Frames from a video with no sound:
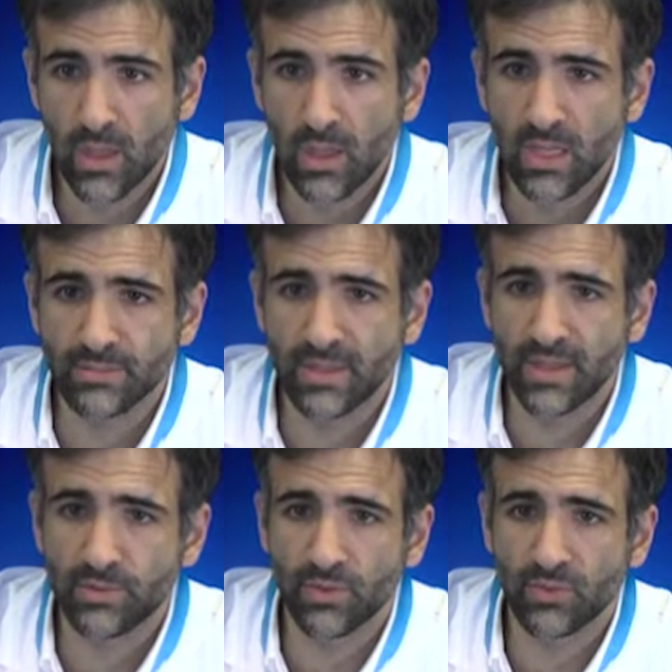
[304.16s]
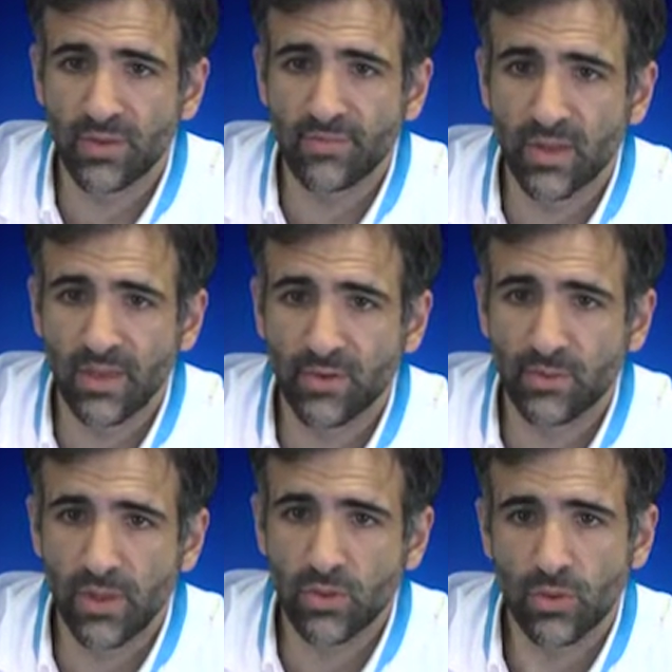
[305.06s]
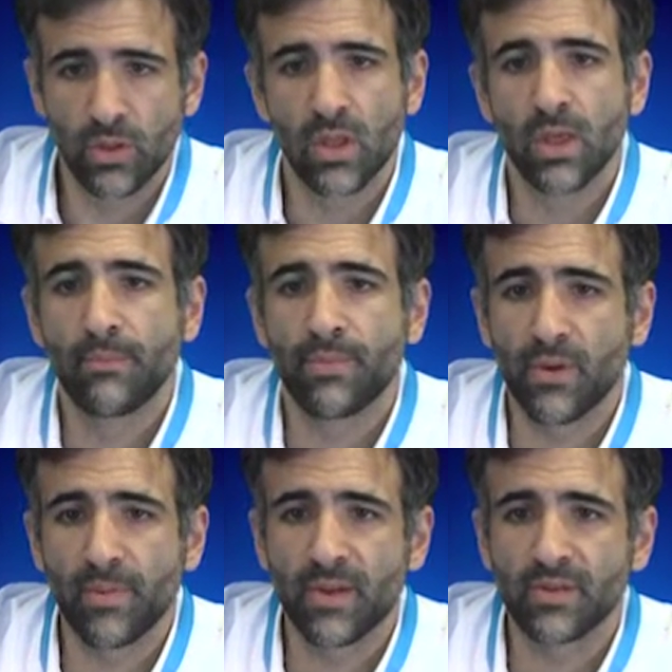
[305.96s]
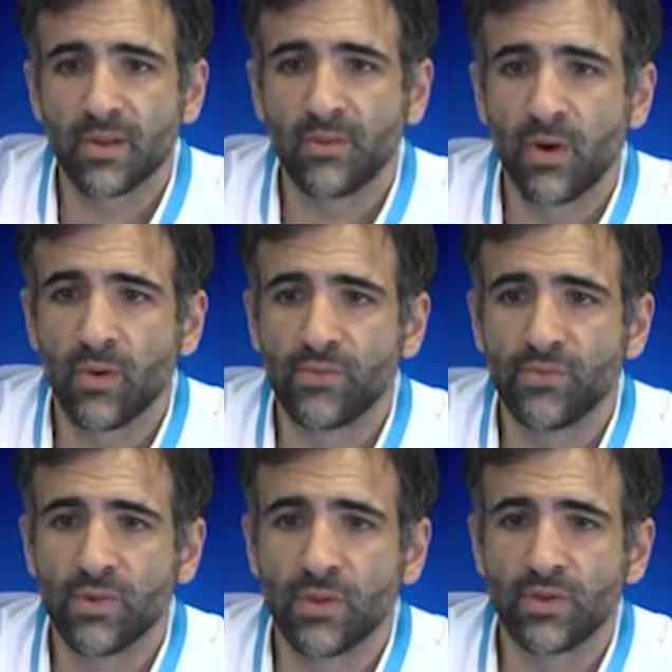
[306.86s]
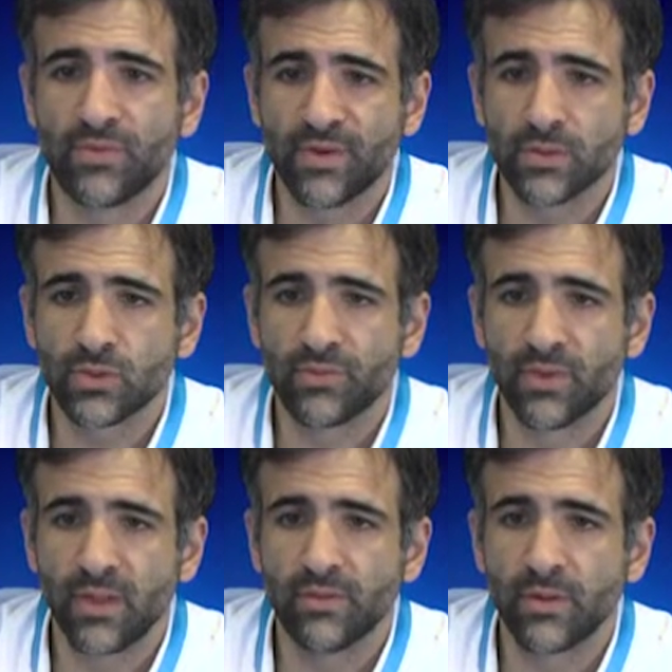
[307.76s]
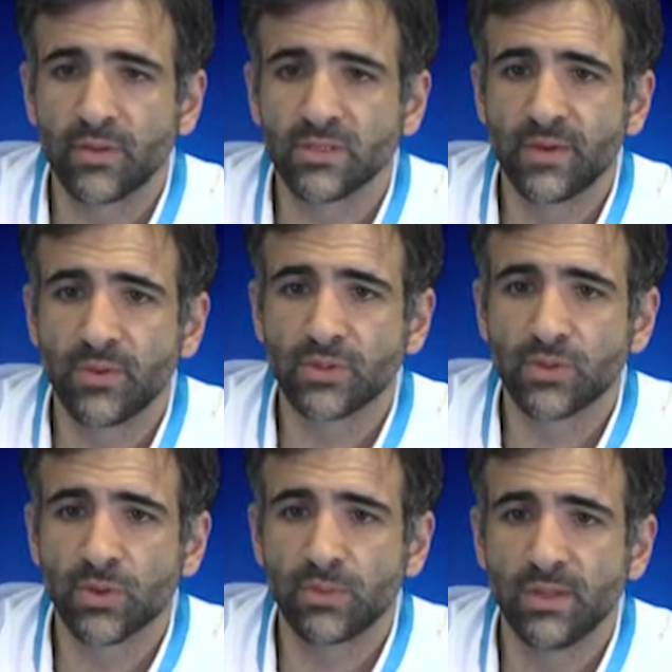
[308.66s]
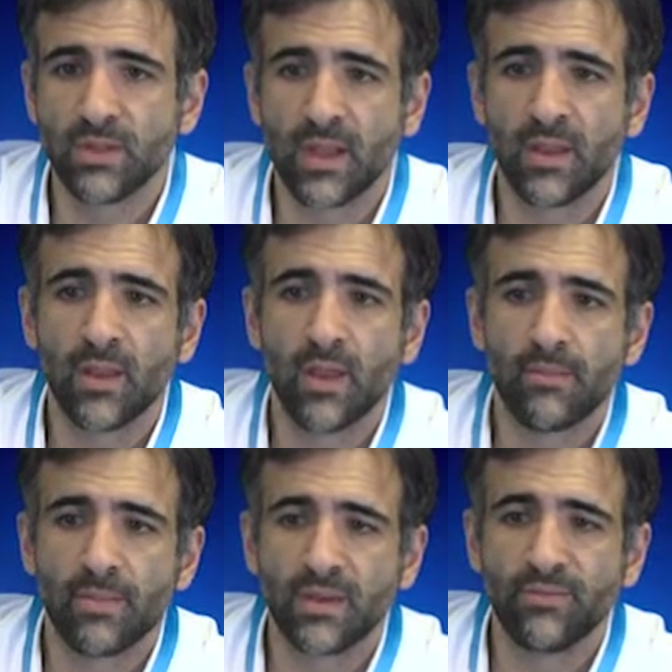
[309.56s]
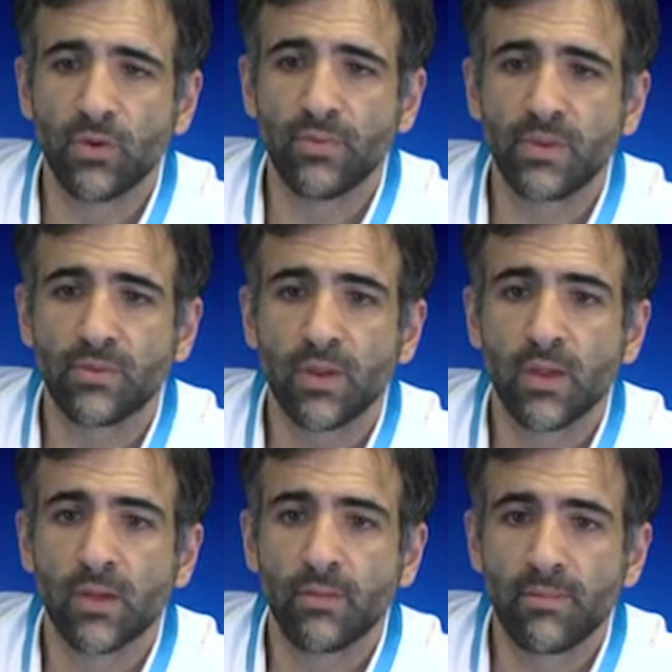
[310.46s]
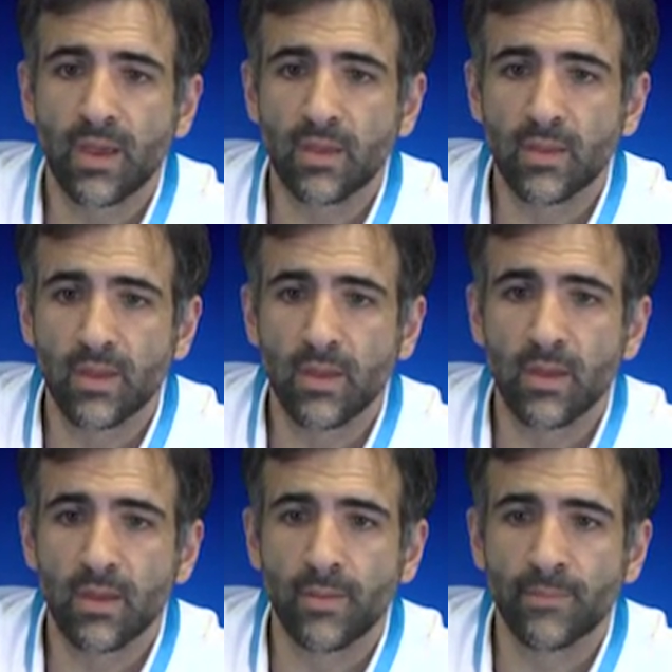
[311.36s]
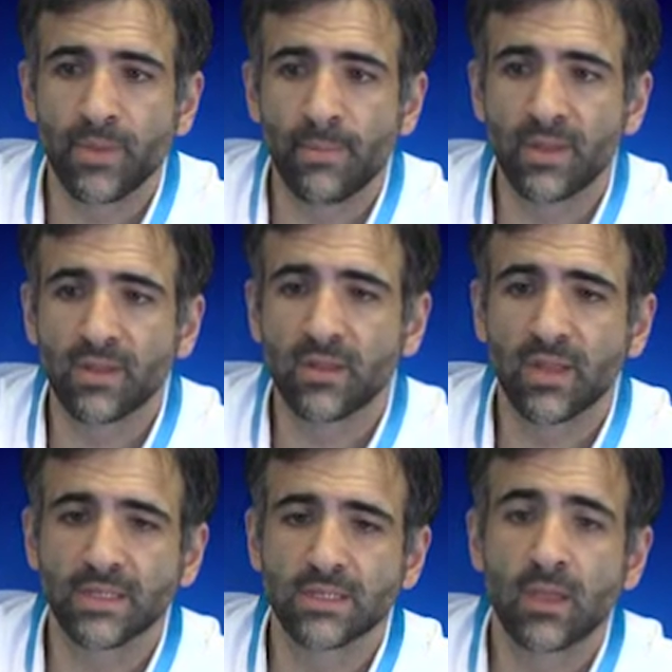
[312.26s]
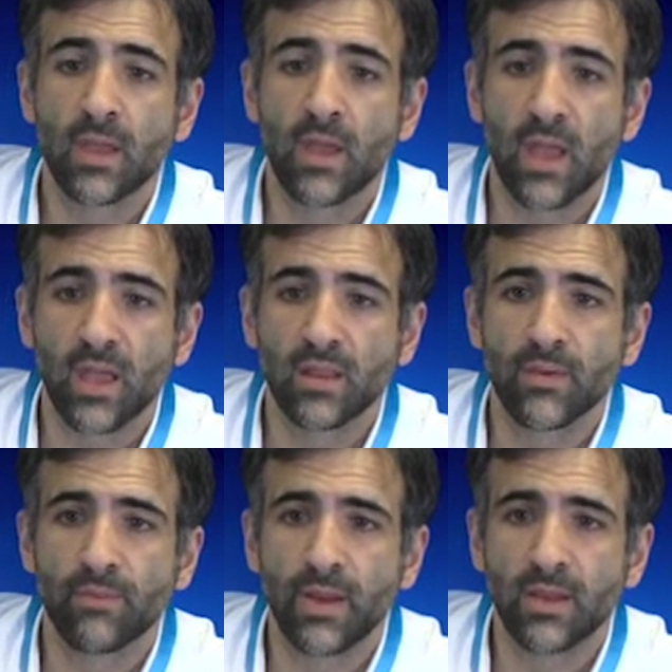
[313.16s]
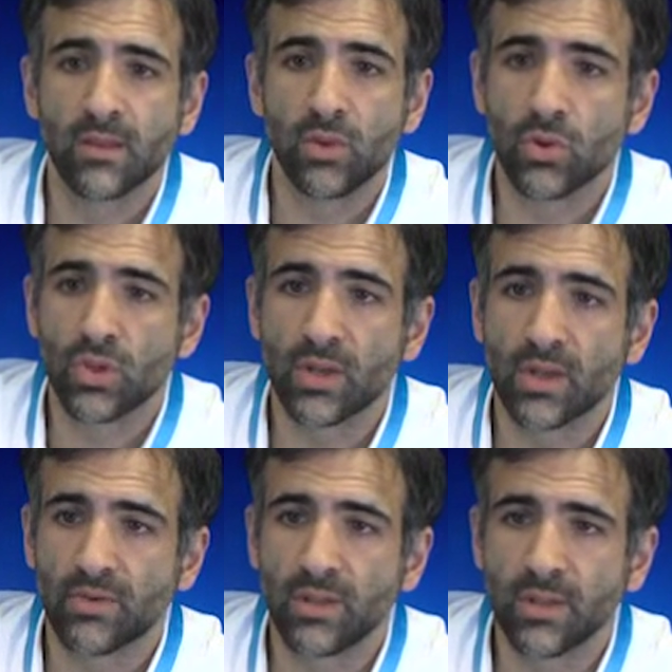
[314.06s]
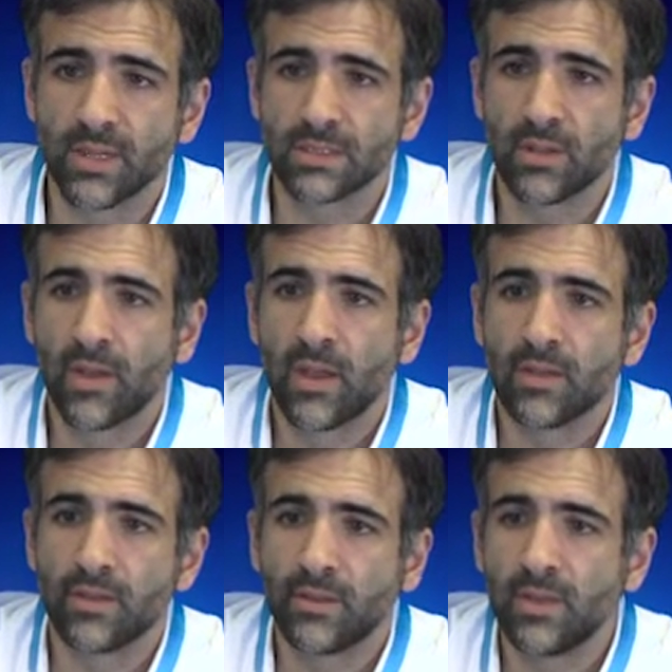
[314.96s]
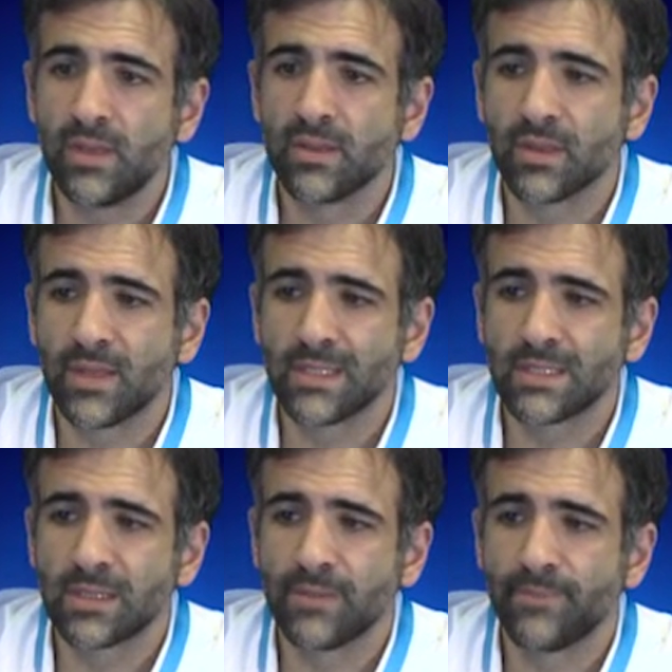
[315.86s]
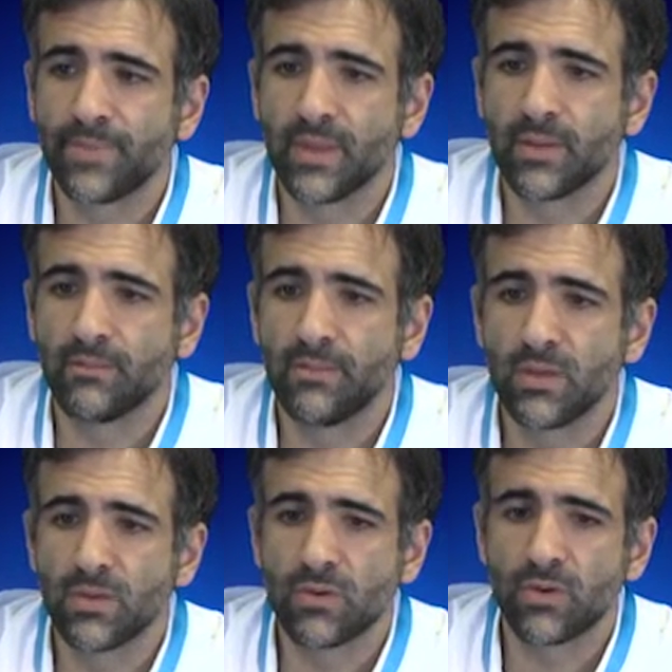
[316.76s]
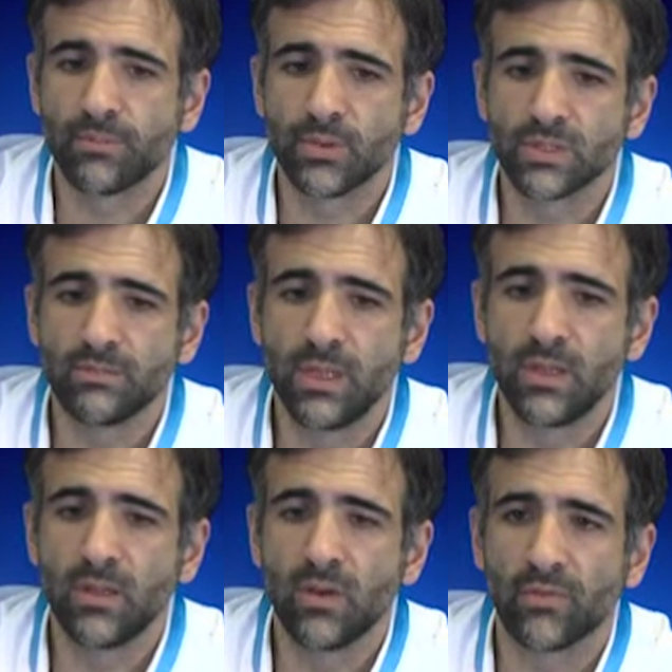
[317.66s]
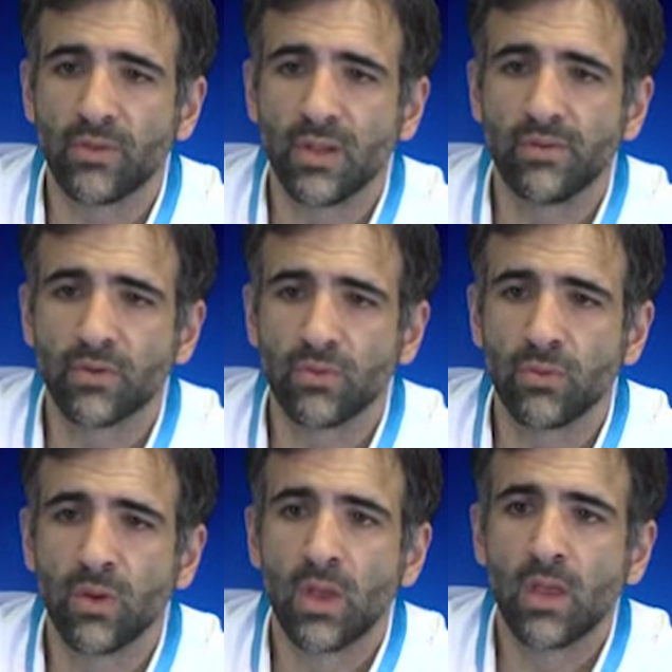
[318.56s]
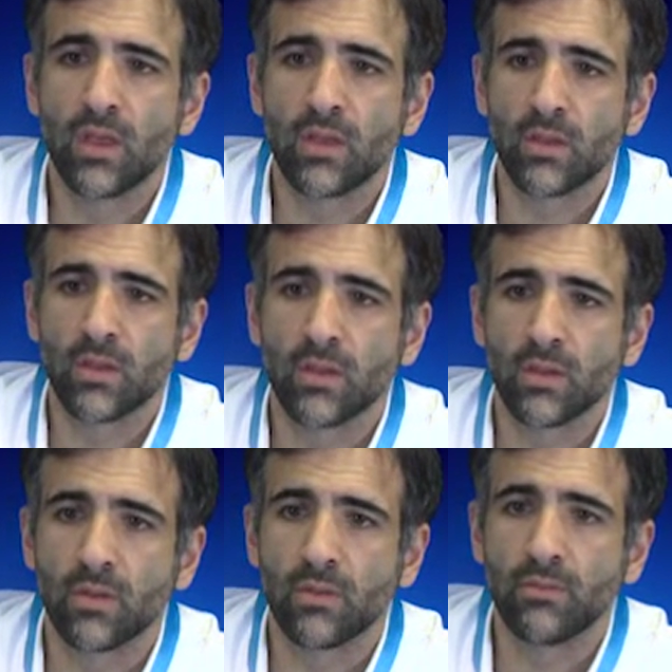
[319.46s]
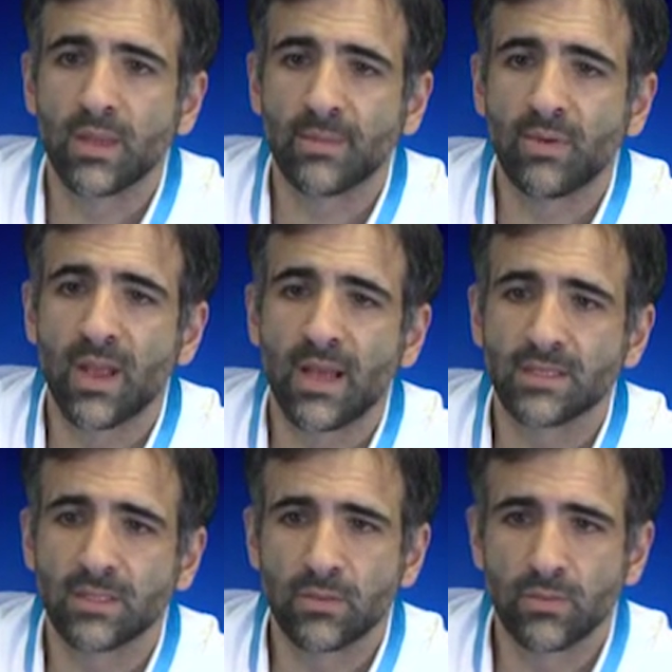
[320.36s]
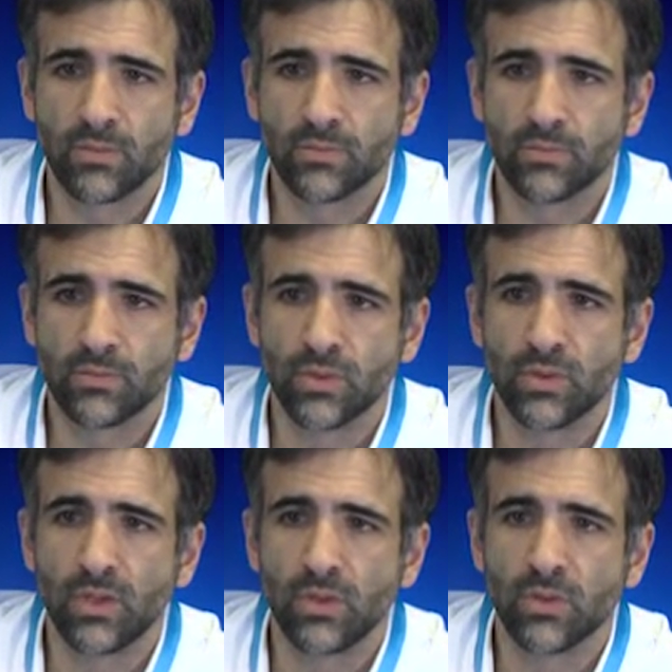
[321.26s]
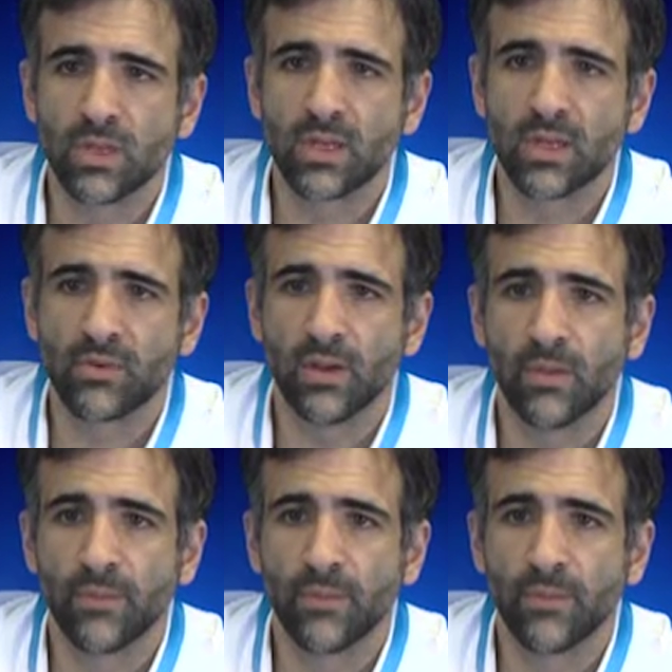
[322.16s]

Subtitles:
It's mandatory to have an evaluation preoperatively of the function of the liver. This evaluation could be done by the volumetry, by the hepatic test, and by the indocyanine green test. That is a test that measures the possibility of the liver to metabolize the indocyanine green.